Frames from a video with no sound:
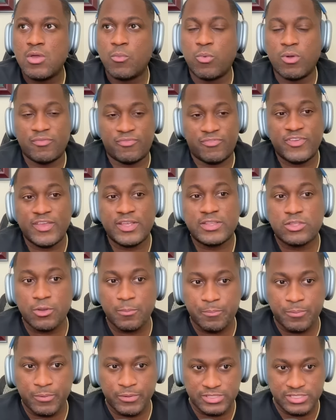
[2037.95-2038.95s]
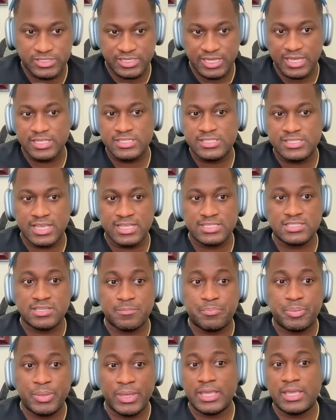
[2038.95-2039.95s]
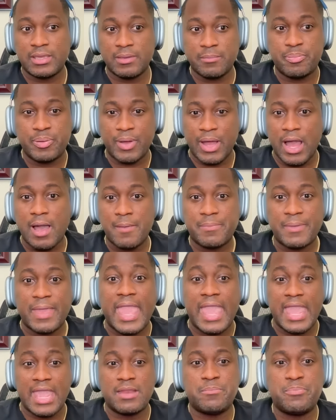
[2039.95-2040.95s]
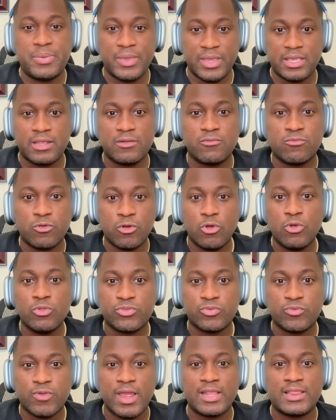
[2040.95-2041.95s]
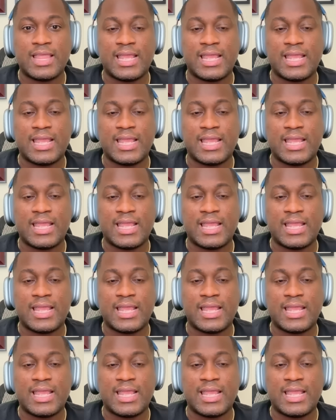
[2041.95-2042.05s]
what Victor presents as a pick and pop and pick and roll threat,